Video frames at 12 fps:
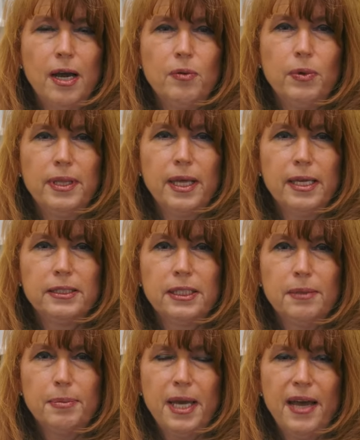We ended
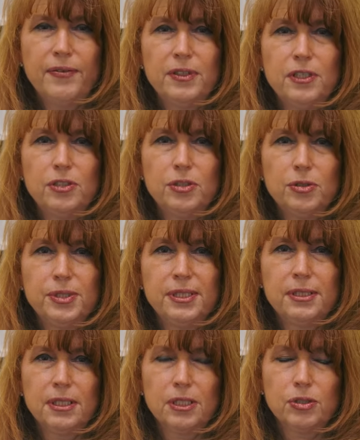up having to do
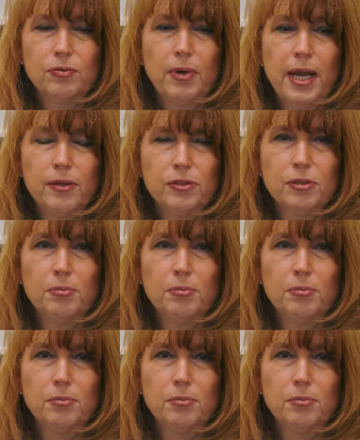six rounds of